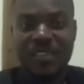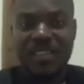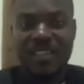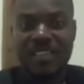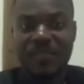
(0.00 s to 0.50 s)
with
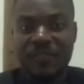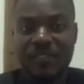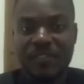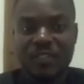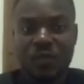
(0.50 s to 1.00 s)
a
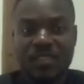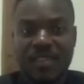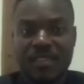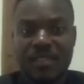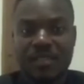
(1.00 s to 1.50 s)
definition of
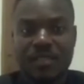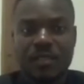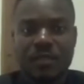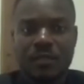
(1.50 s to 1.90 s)
success,